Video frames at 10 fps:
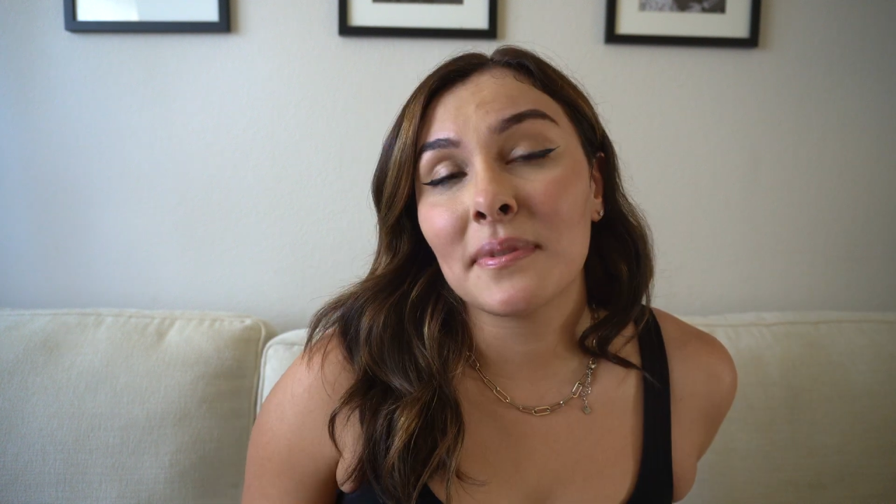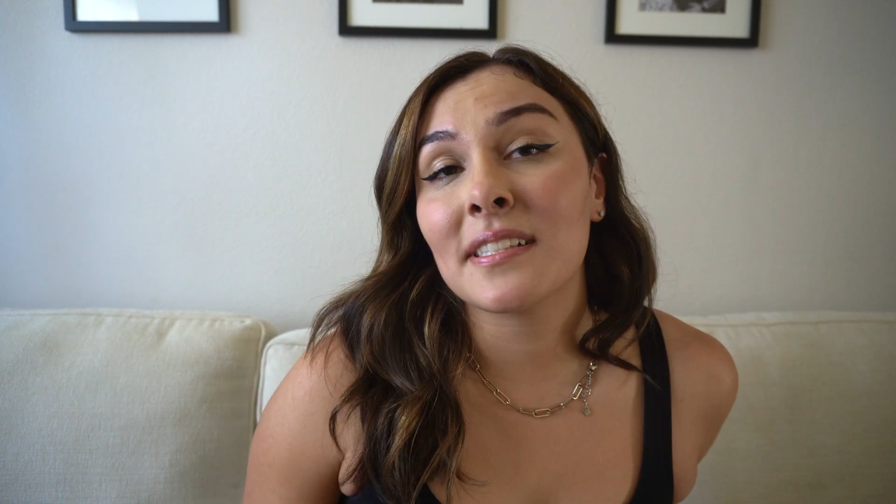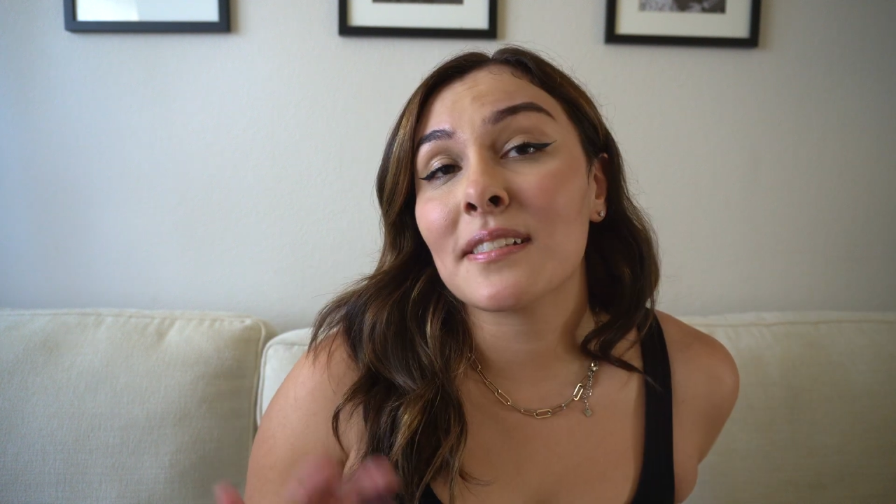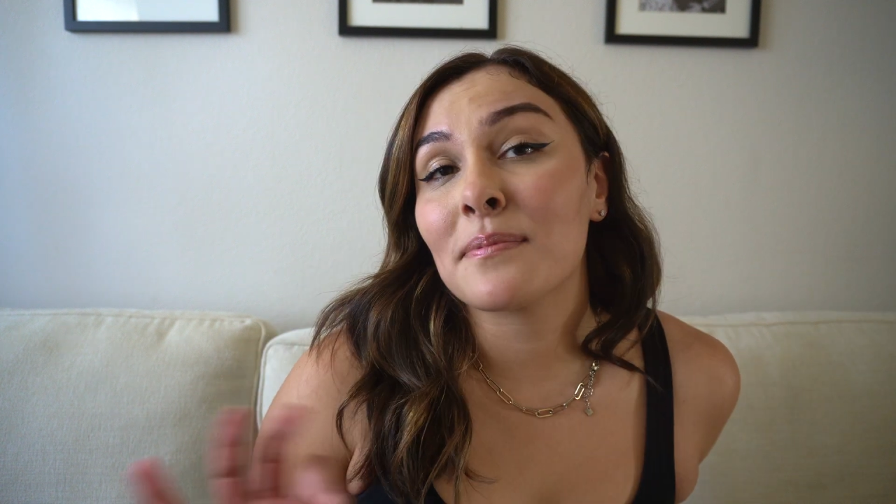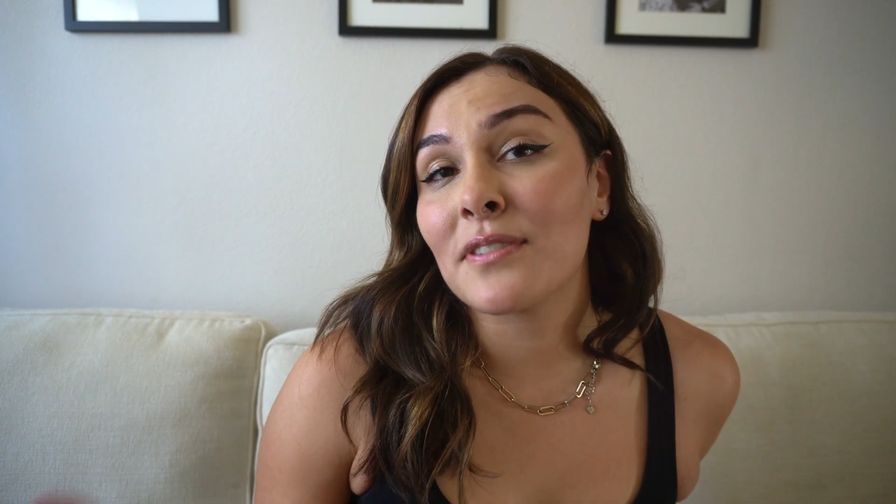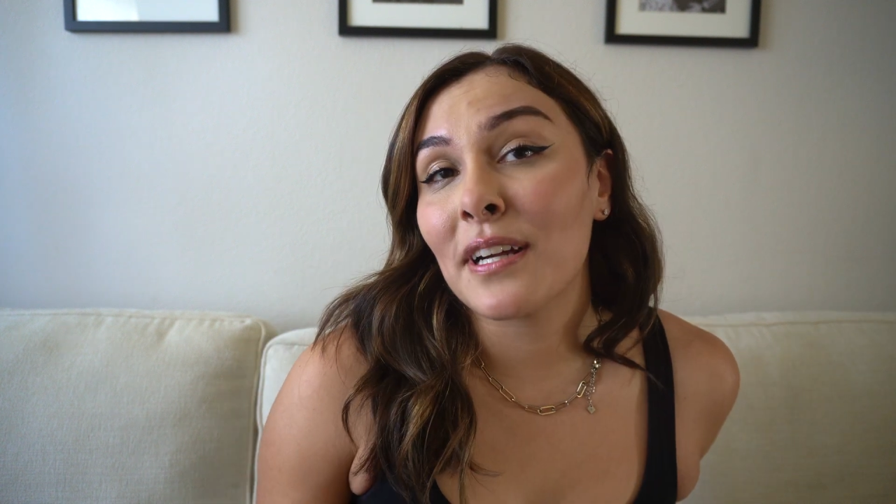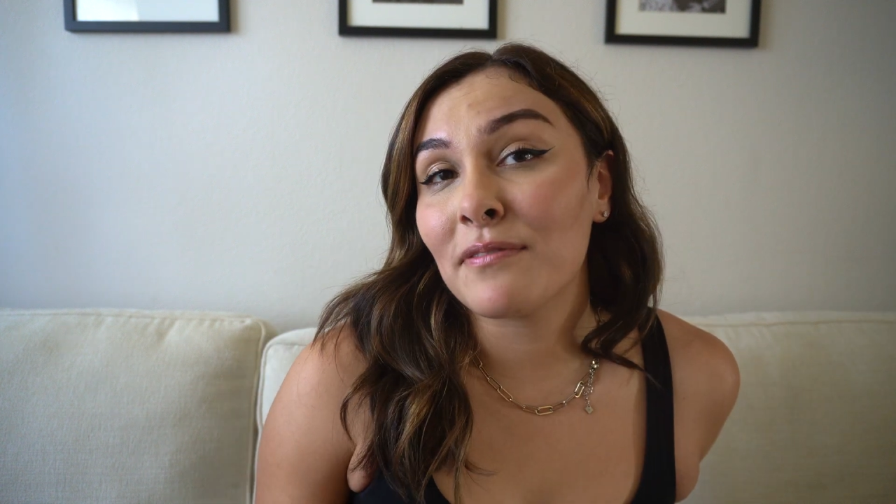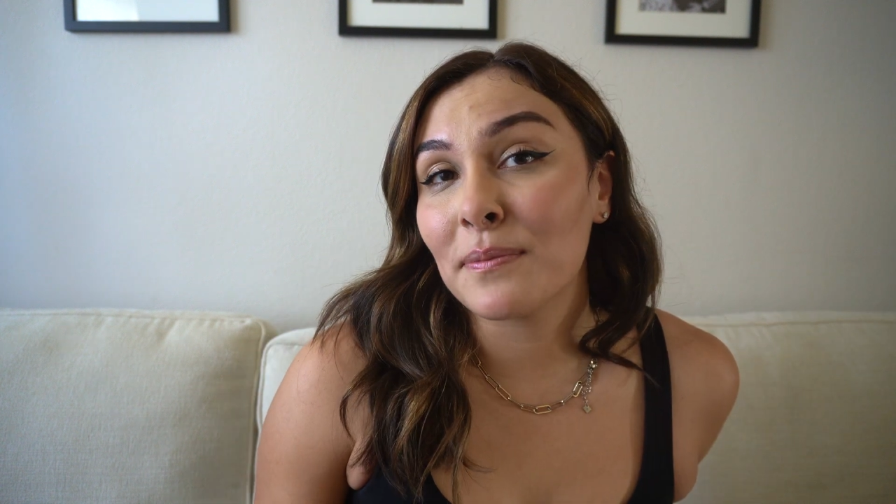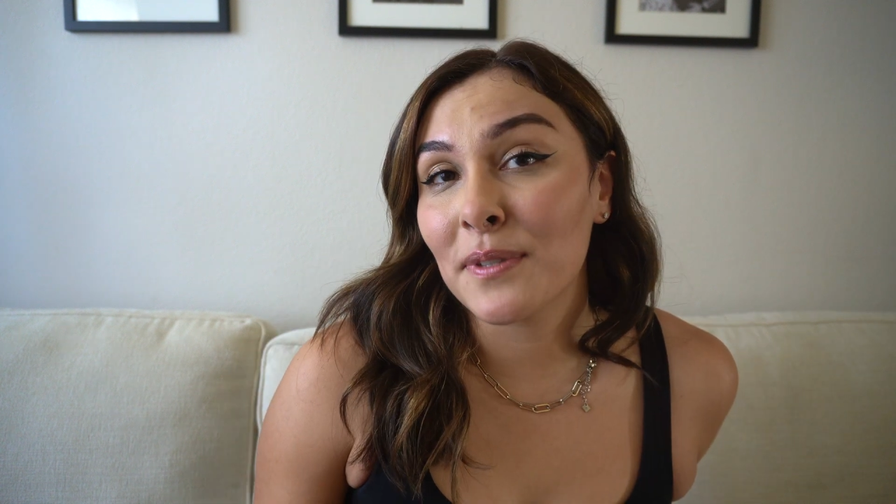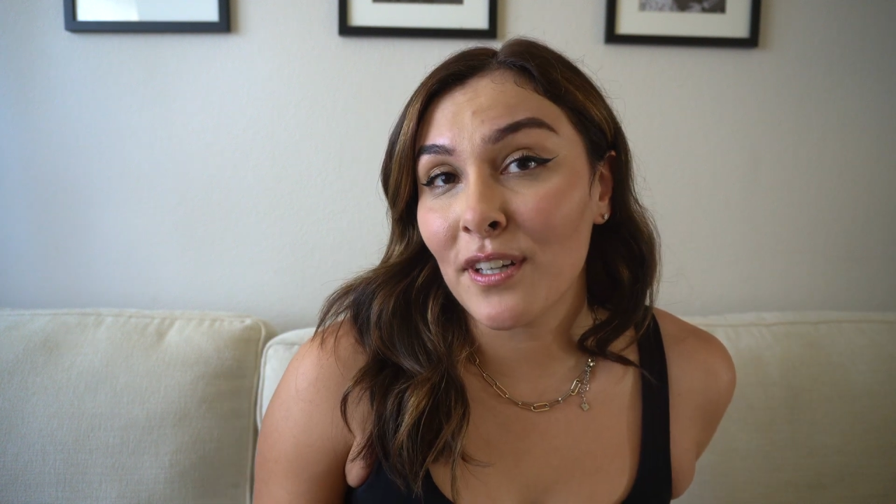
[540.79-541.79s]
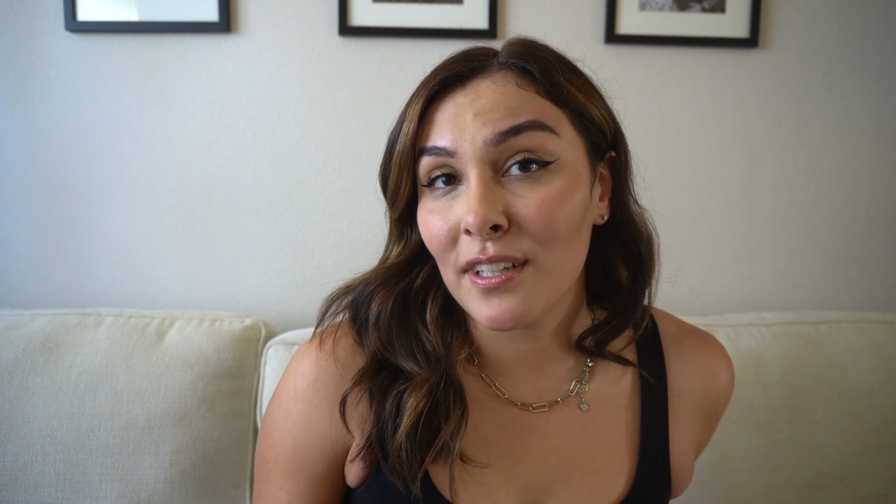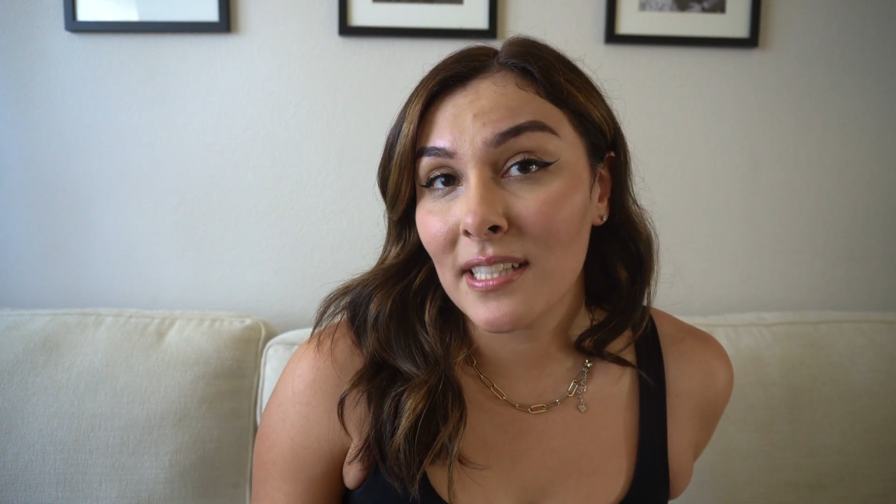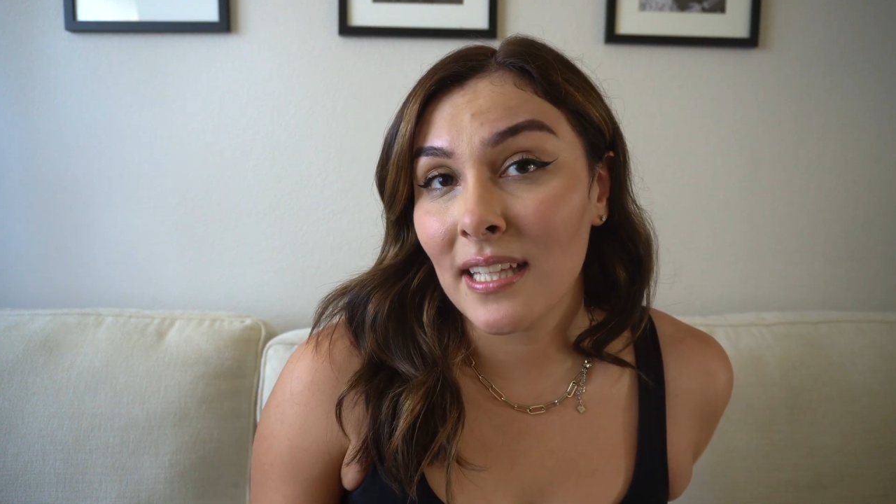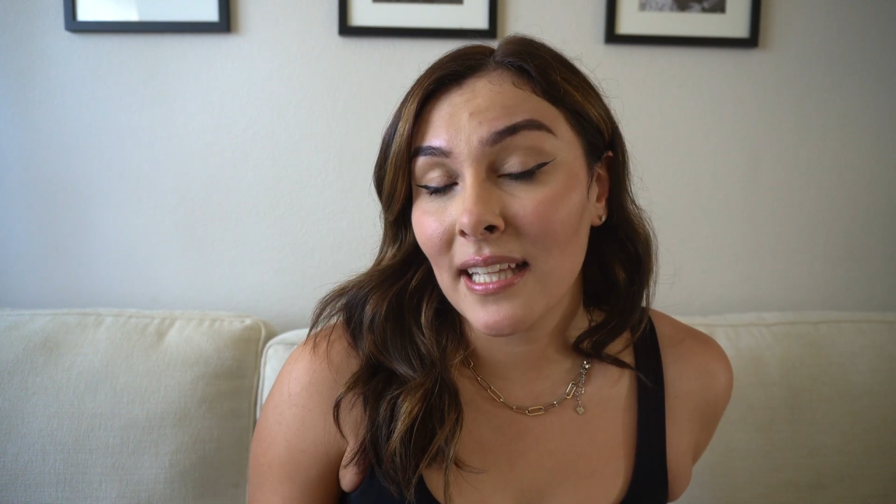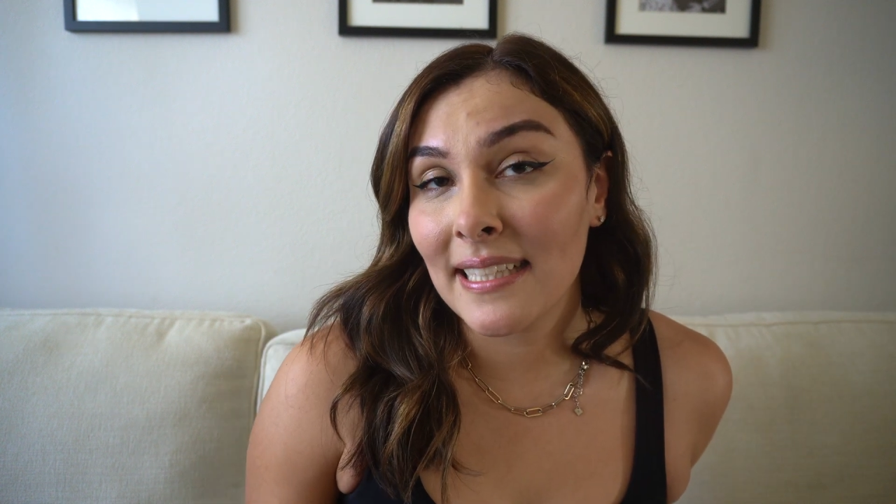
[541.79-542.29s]
Please subscribe for more
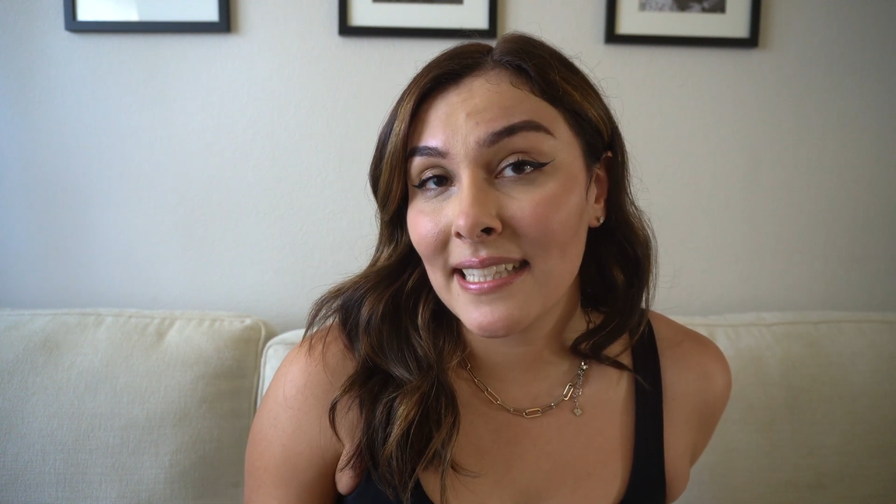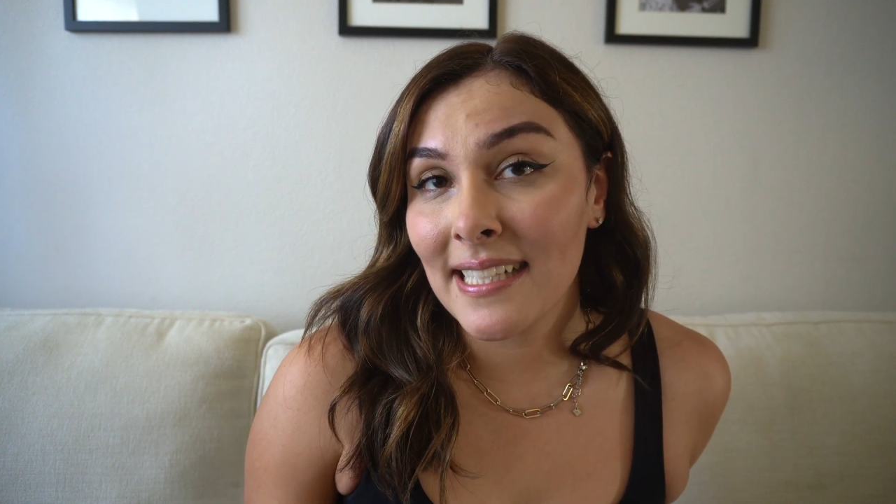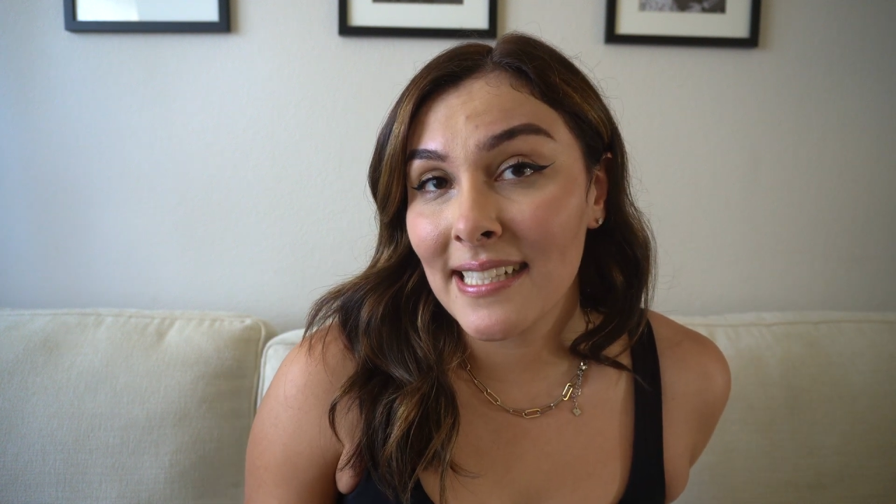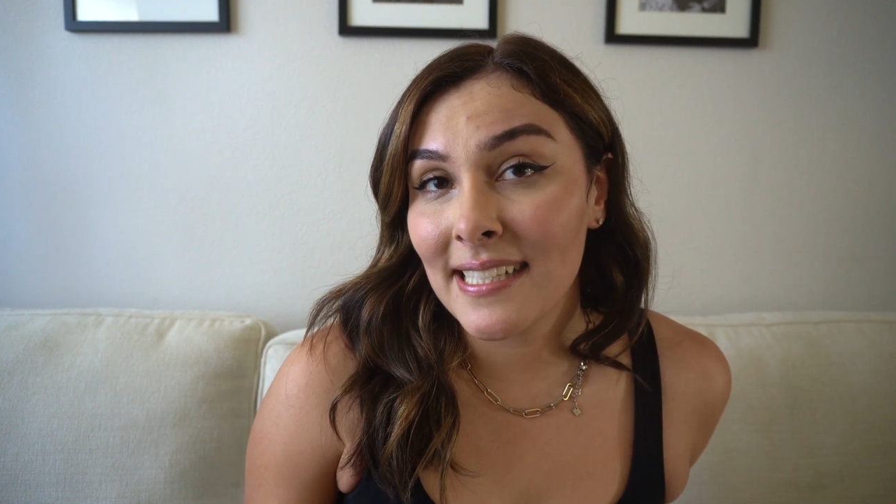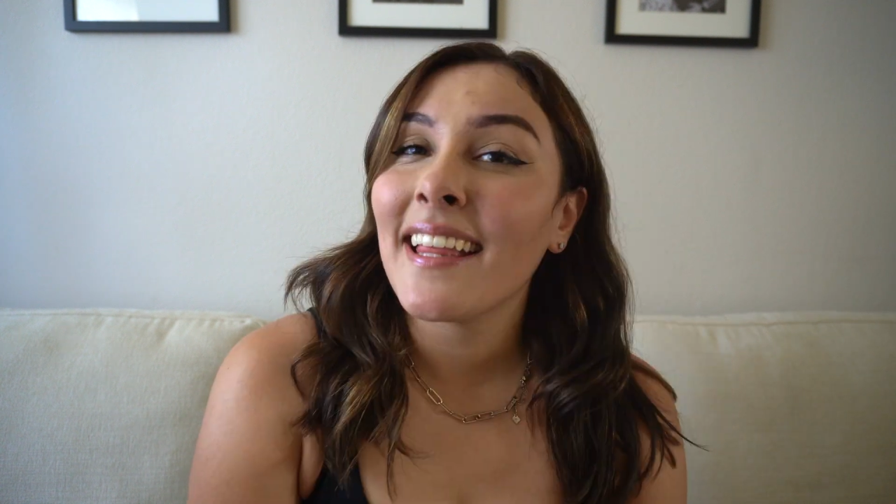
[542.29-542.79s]
content like this,